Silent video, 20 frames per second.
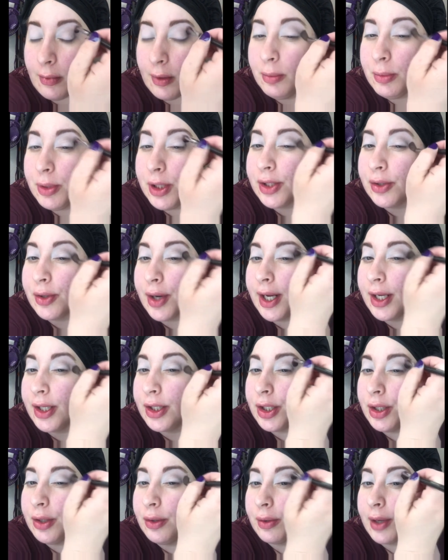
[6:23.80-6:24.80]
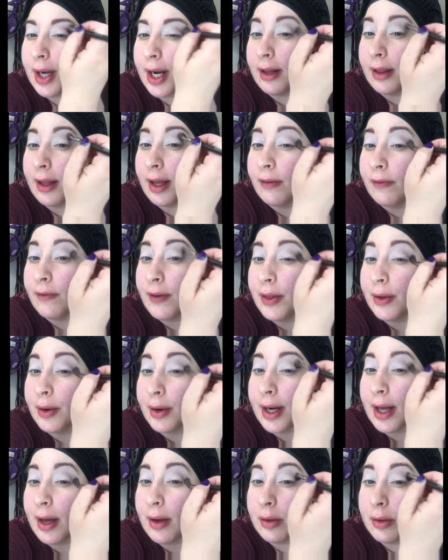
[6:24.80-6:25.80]
I'm just trying to kind of like feather
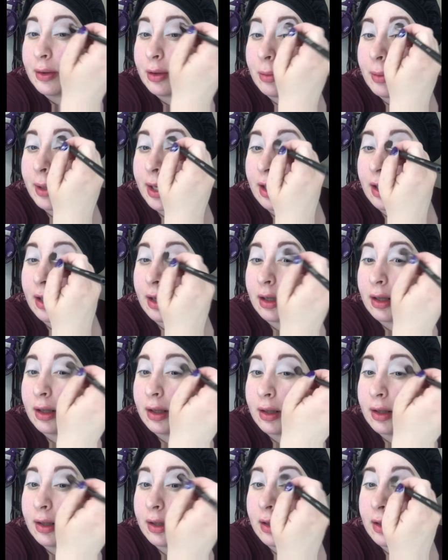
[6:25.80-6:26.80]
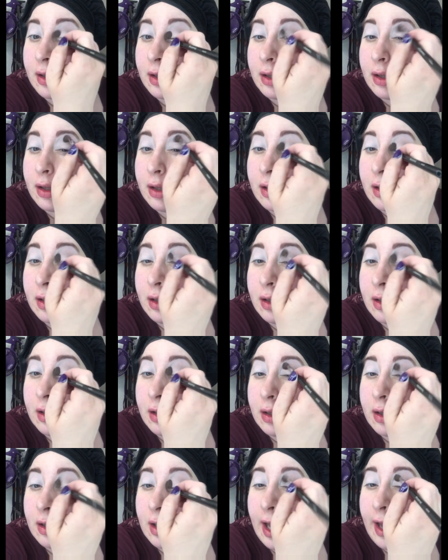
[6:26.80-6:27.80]
it out a little bit
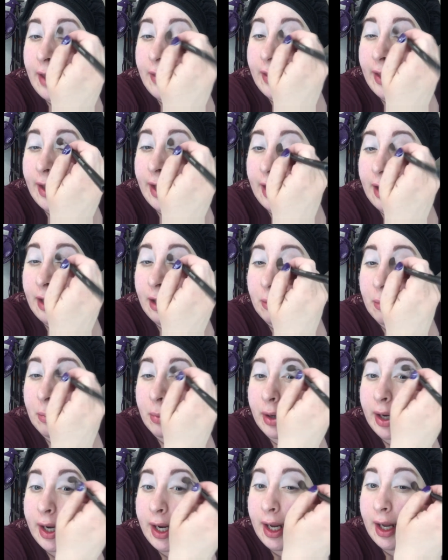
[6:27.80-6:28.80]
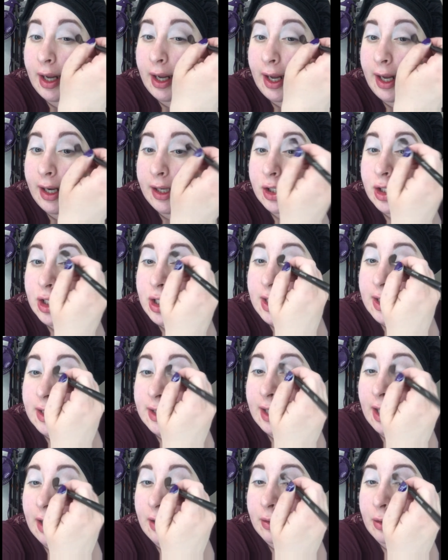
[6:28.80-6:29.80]
and then bring it
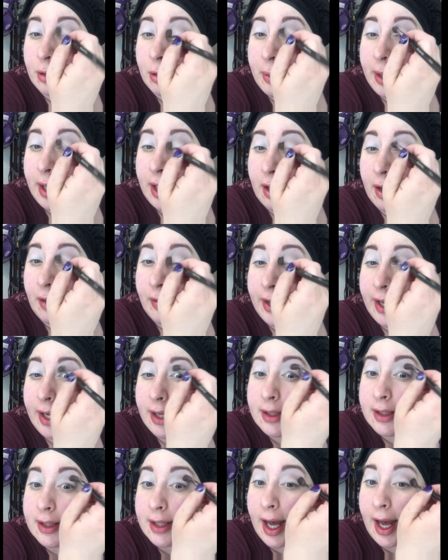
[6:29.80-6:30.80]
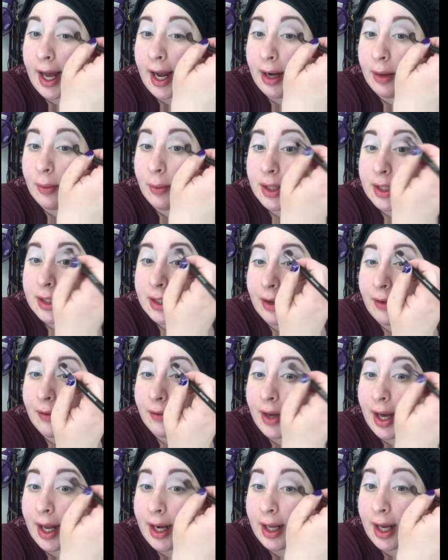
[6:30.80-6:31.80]
just that little bit on the inside once
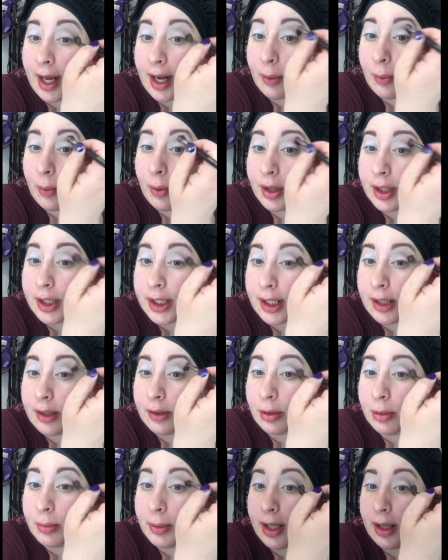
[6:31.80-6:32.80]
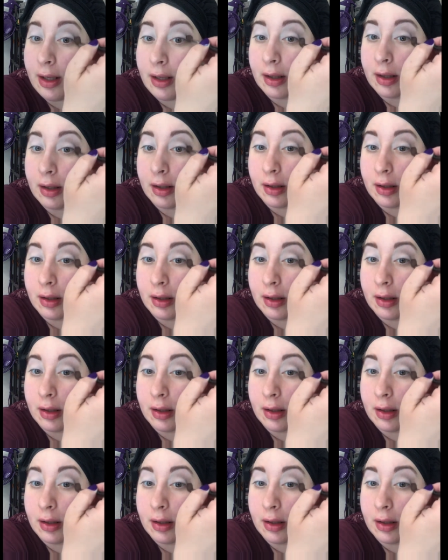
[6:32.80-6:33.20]
I've kind of got it worked in a little bit.